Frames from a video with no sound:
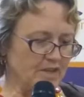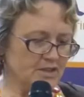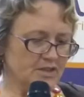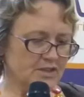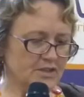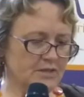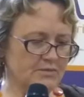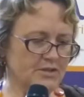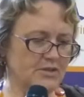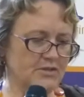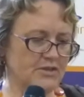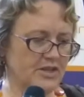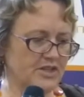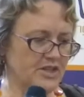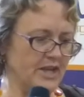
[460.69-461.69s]
Just as I was
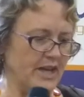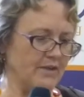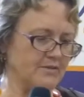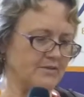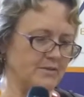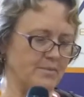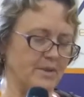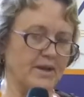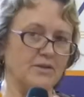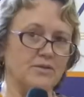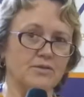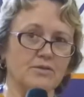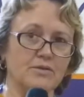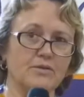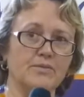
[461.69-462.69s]
crashing out of the back
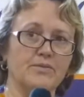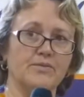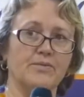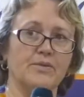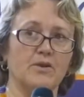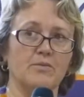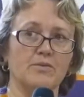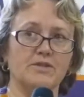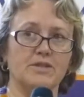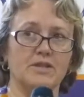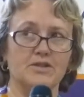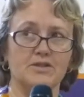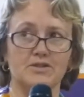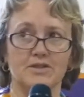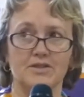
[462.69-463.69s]
door of the Common
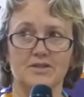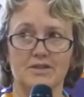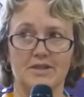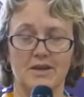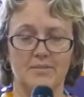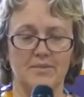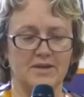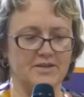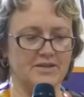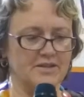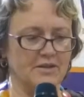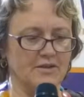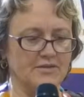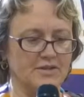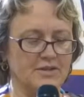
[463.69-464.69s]
Side Trust to come here this
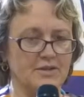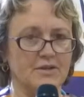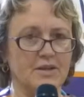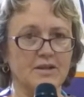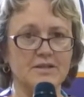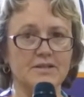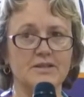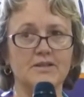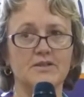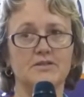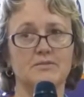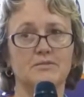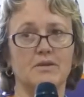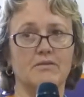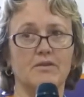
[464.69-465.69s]
afternoon, I said
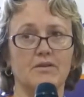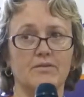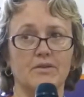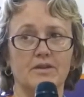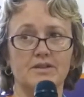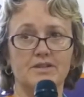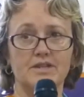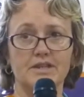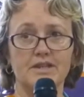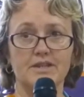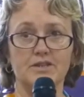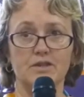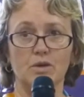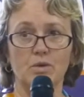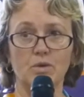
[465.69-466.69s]
to one of our
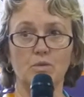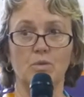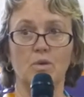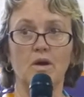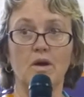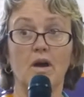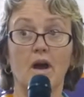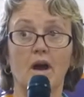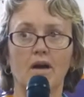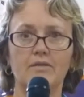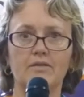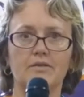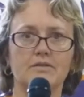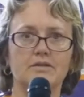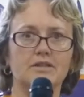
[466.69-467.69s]
volunteers, "Oh,
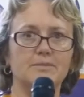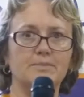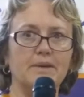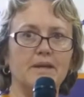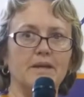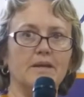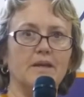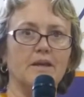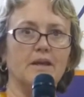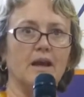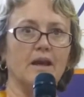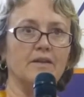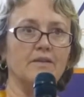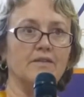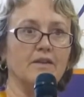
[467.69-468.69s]
I've got to speak,
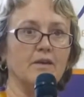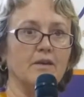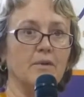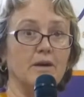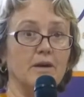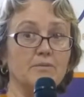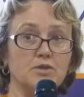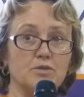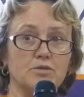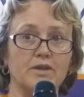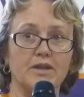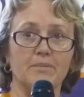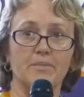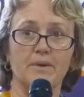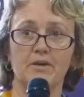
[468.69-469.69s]
and I'm
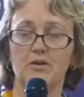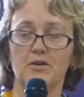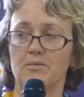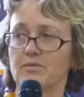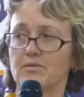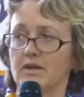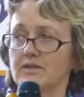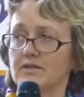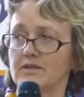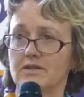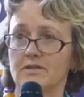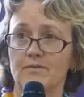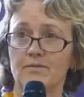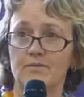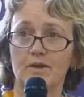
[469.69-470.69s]
talking about good practice
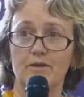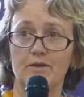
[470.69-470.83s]
in